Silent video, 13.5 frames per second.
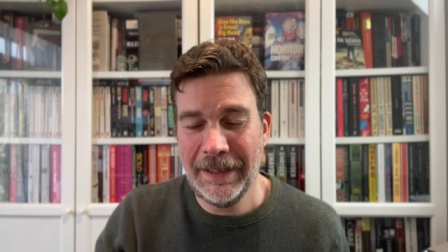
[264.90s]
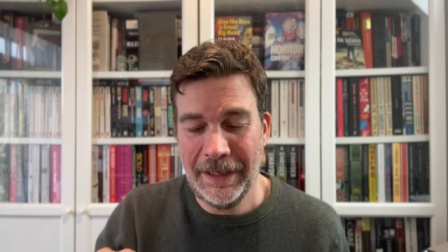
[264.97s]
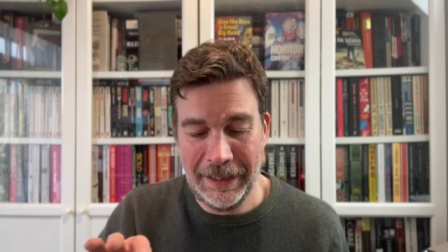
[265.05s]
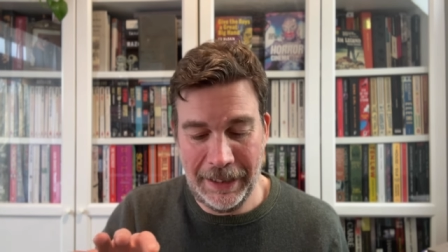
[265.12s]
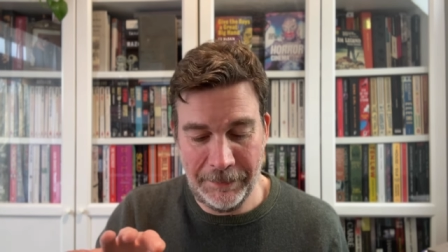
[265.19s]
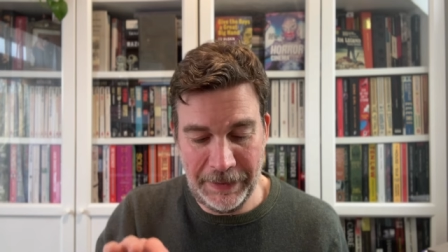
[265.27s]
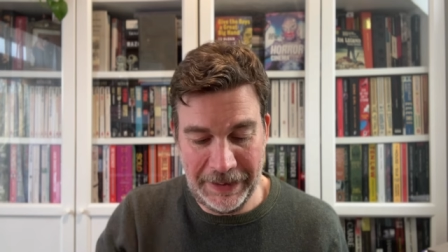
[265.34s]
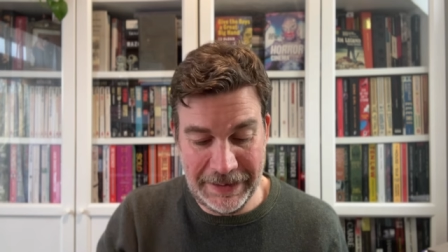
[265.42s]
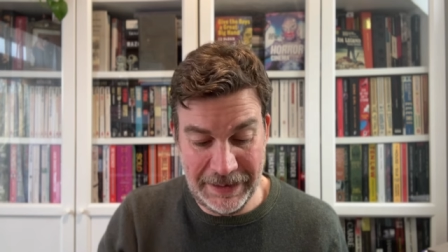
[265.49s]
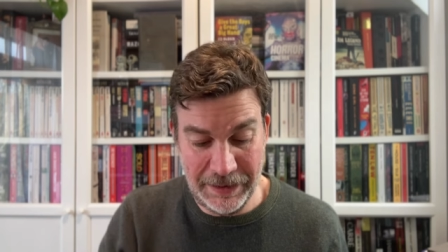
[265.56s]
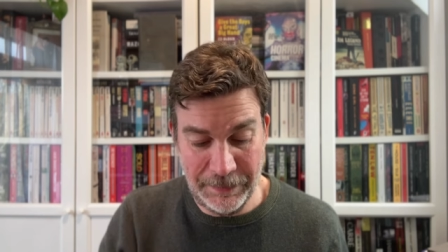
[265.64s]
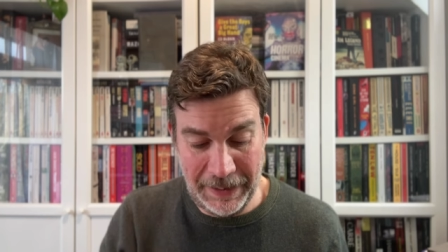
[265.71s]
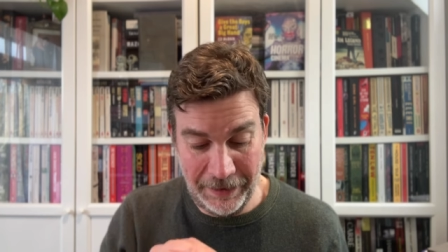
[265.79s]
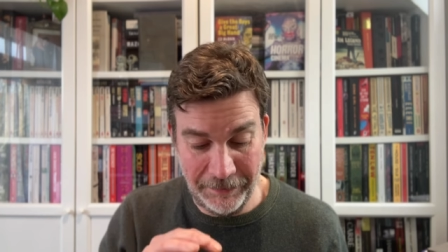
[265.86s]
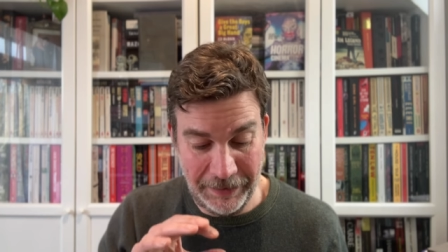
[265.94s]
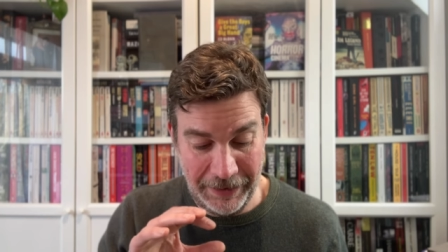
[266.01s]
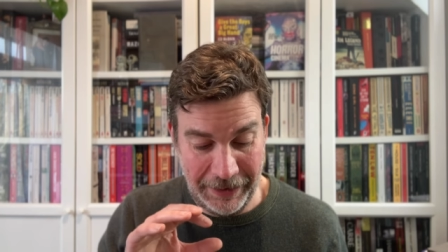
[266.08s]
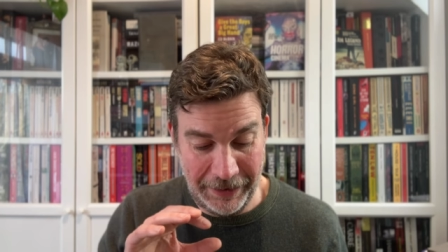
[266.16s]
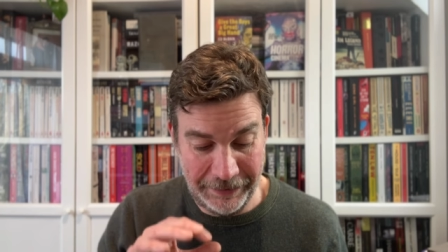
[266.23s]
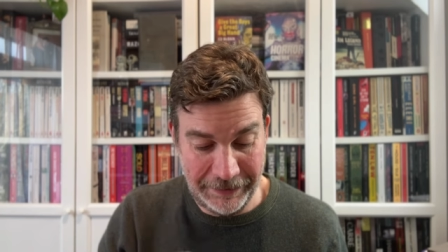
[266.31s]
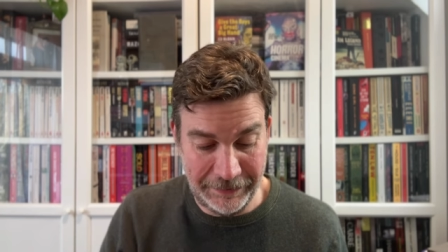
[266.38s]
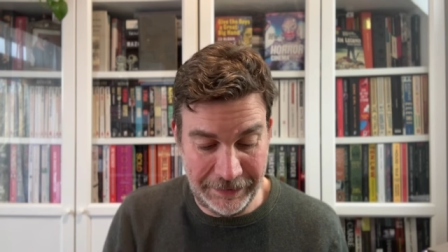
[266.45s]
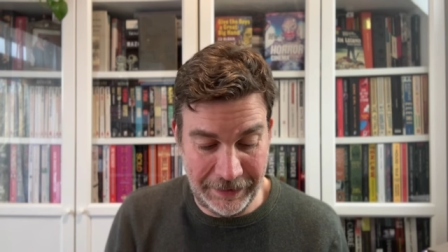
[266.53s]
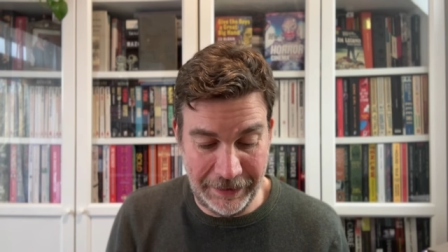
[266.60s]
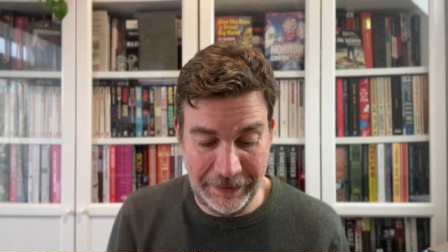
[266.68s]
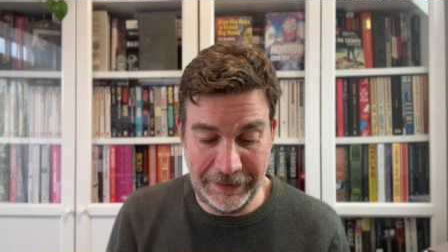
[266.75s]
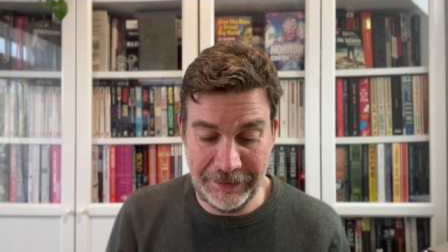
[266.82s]
And it's about
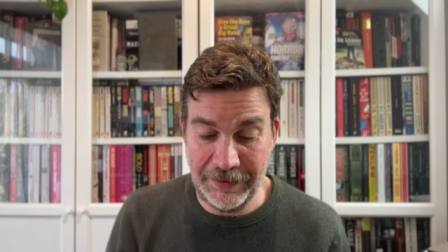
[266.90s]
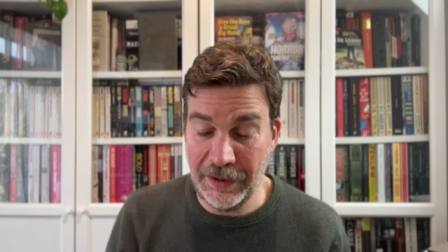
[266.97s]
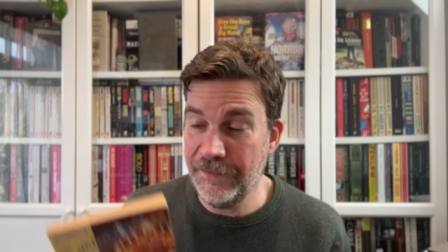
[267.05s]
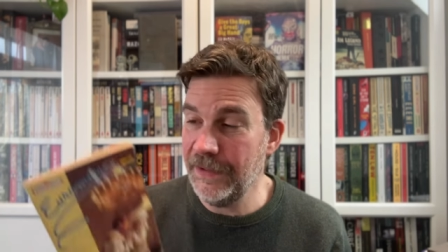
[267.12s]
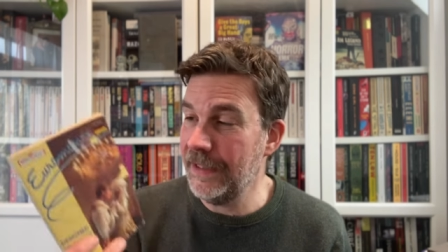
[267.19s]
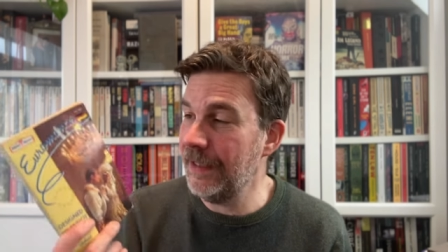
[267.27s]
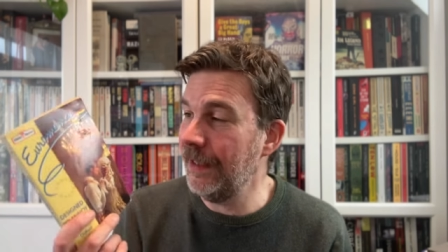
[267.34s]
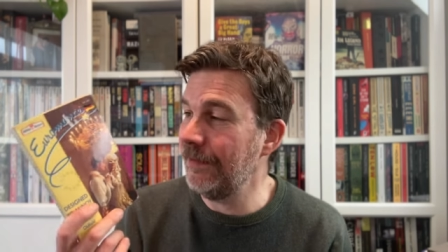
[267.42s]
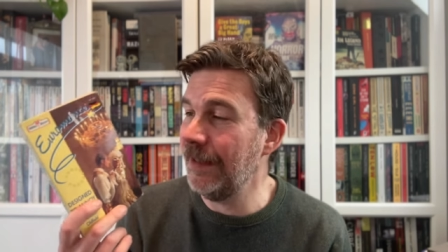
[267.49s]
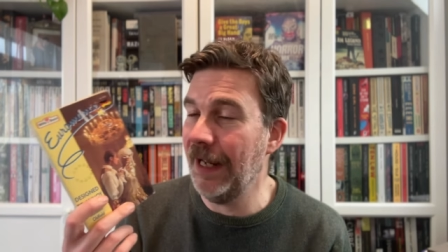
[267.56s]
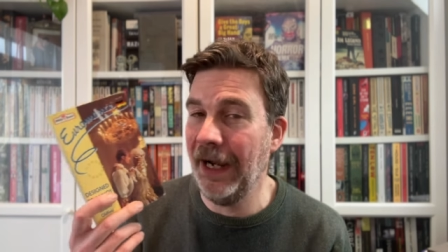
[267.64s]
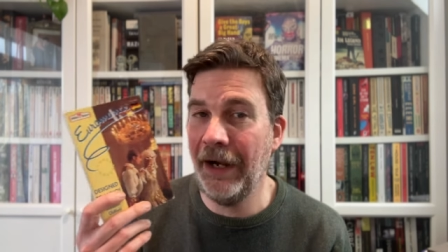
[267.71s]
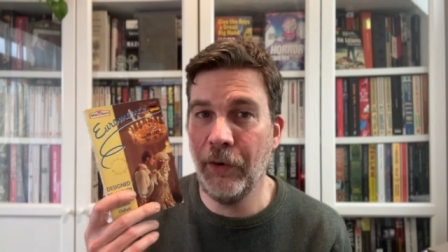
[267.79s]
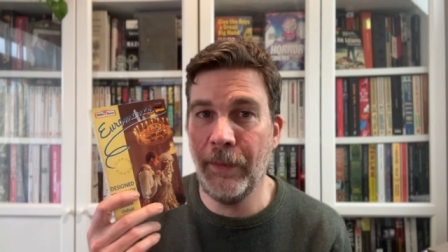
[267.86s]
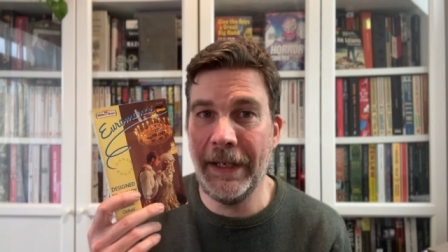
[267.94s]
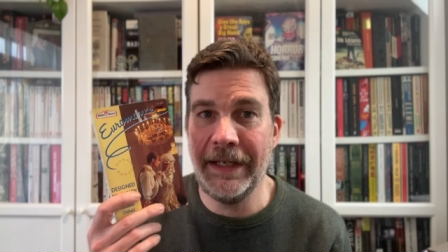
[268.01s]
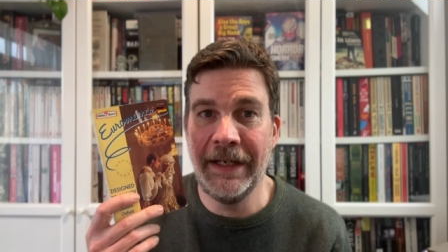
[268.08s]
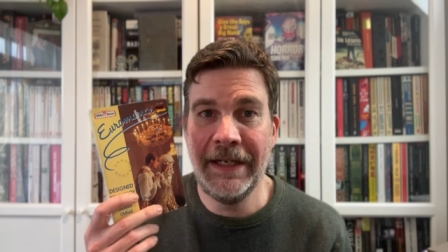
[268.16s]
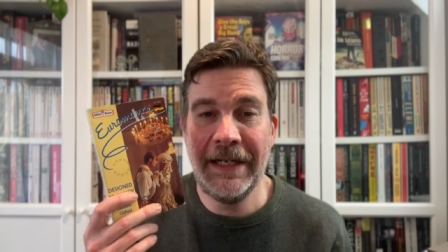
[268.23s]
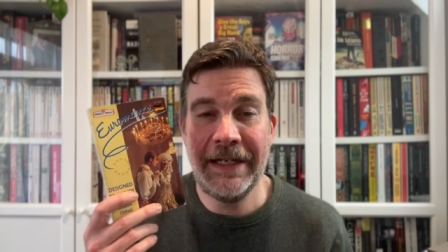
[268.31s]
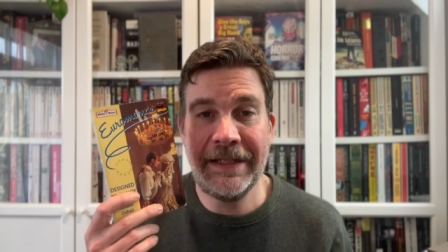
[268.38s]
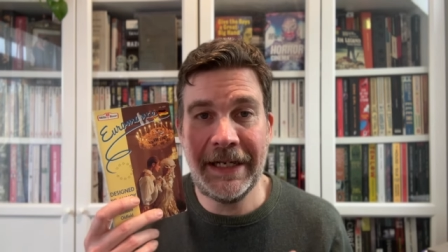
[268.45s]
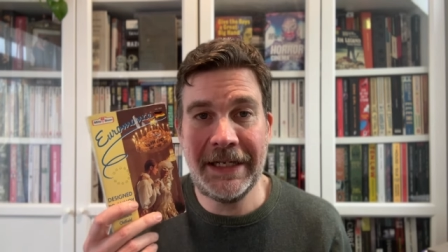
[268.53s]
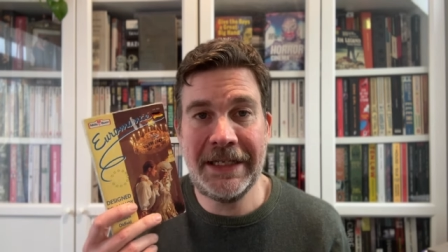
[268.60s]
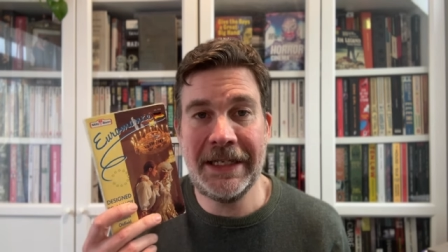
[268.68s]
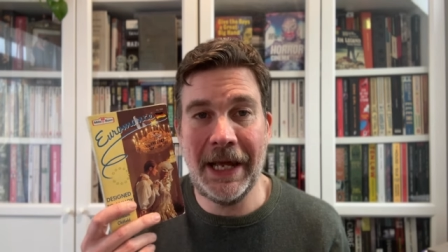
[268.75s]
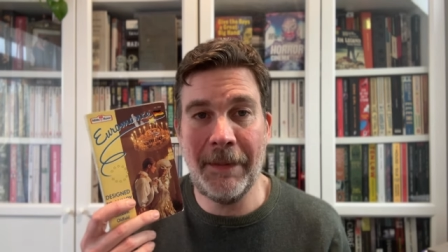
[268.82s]
the Sophie, the heroine,
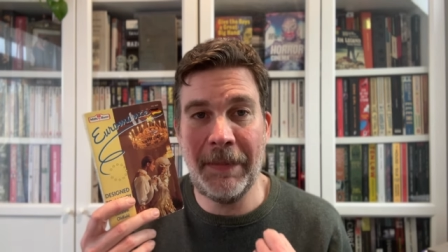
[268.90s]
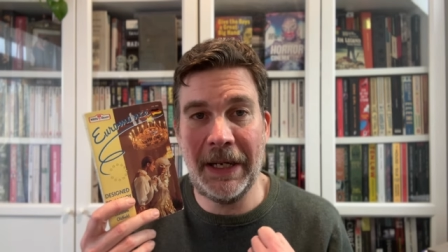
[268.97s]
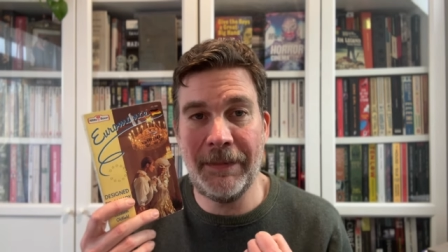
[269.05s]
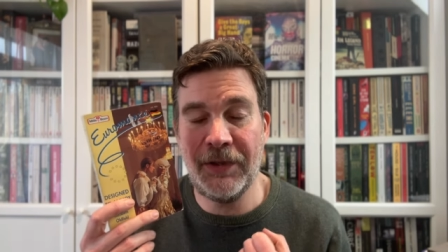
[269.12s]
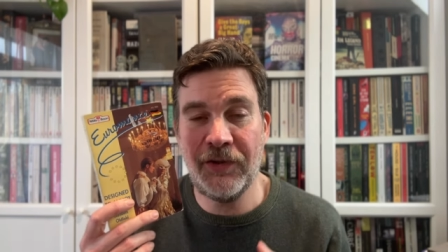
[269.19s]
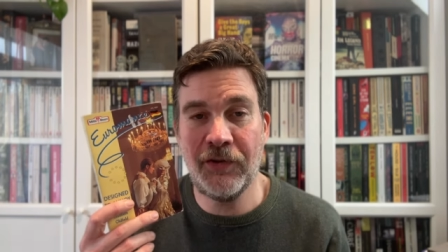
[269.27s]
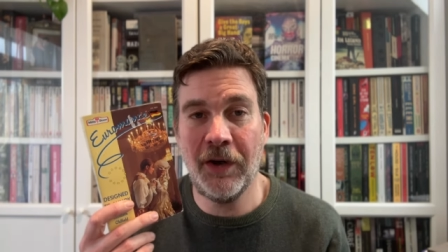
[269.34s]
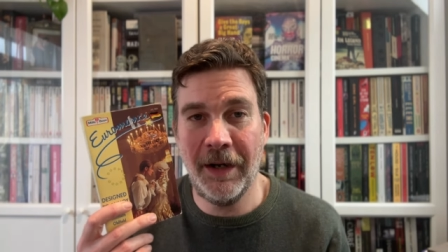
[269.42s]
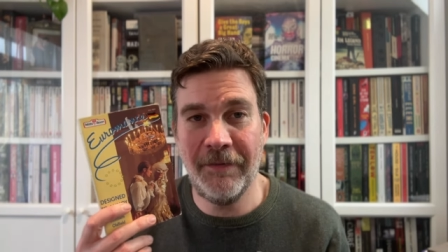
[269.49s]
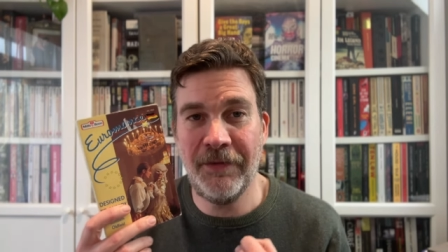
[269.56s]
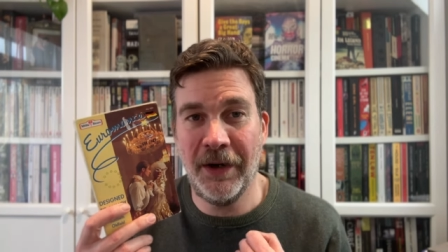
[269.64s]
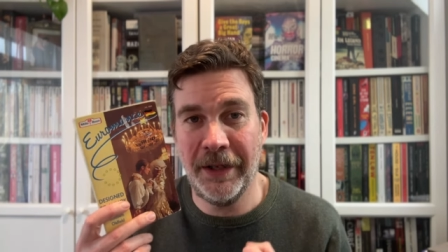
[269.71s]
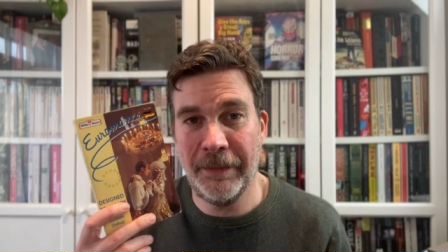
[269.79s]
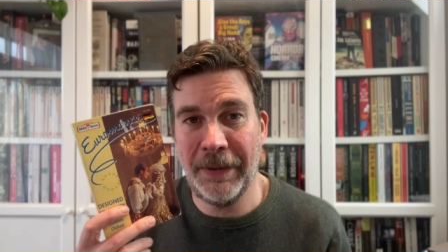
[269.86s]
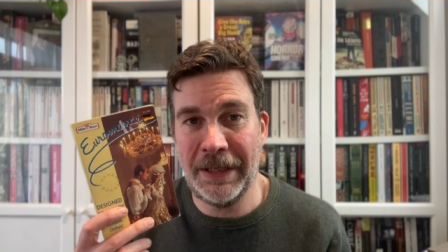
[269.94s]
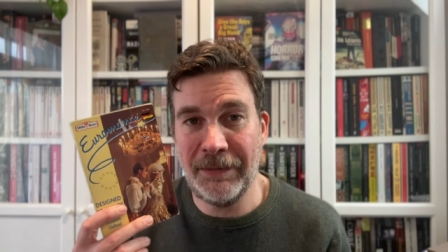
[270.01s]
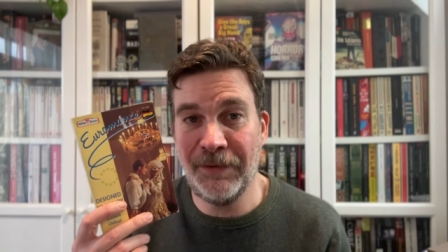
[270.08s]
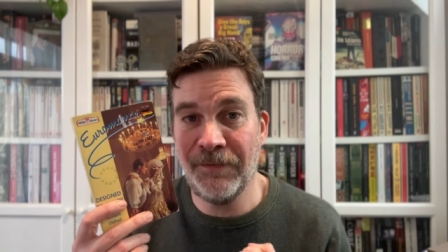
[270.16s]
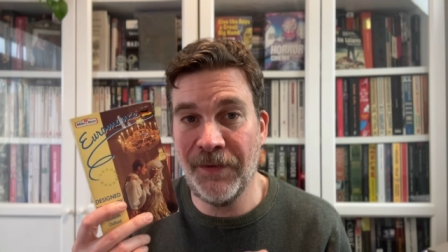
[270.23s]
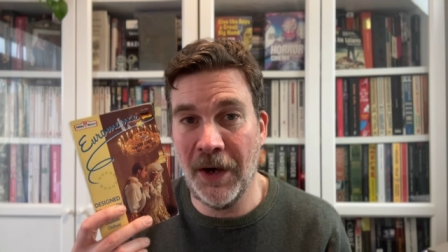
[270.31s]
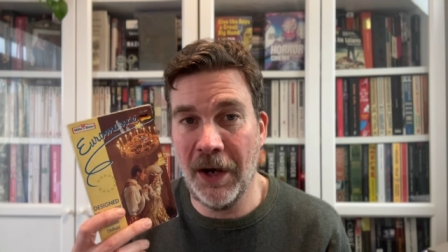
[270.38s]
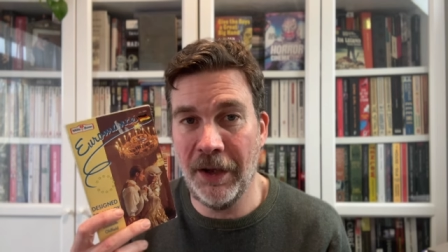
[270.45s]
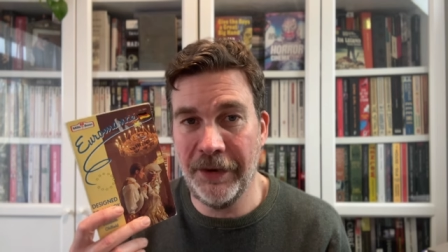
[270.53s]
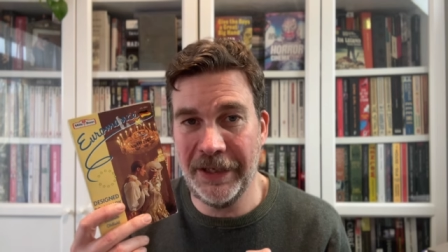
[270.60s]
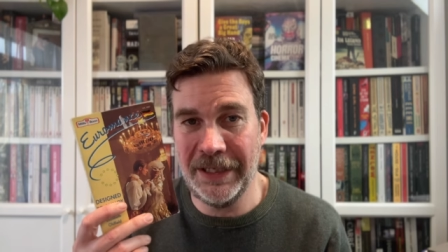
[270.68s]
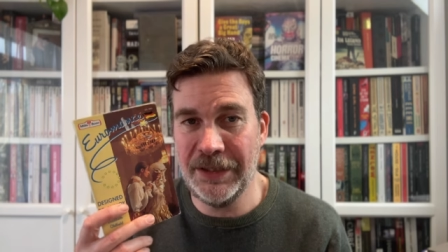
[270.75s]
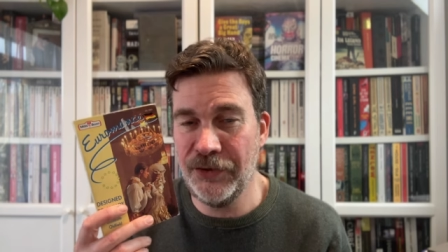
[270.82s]
taking that baby to try and find the baby's
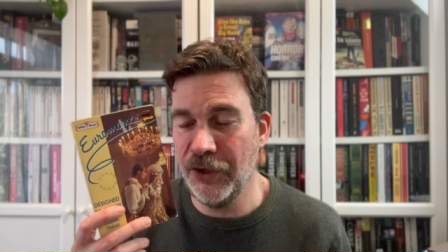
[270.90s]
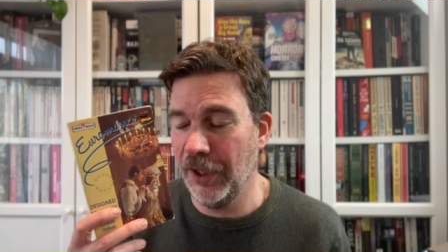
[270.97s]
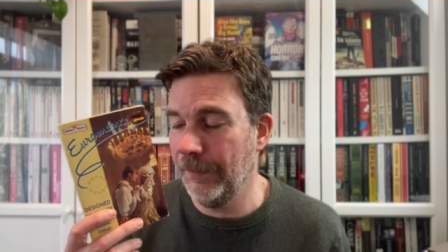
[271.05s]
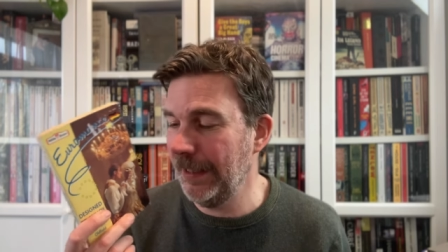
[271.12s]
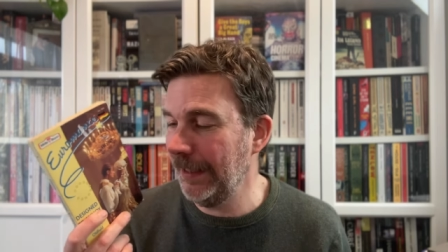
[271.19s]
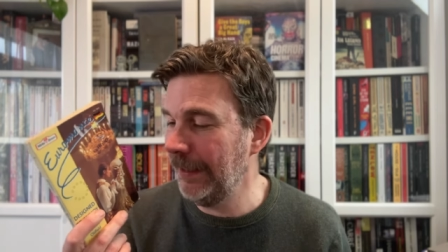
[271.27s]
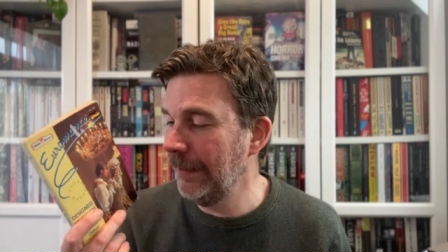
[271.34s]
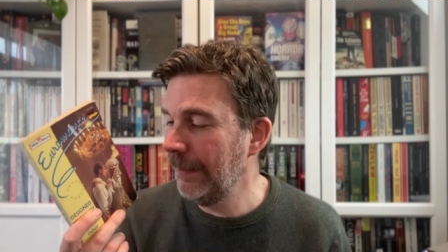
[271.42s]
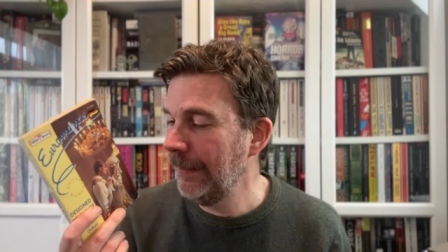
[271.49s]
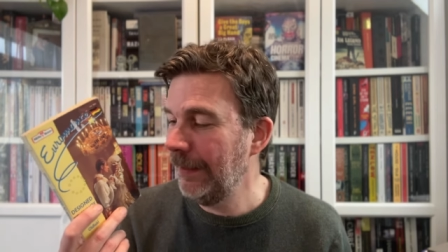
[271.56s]
father in Germany.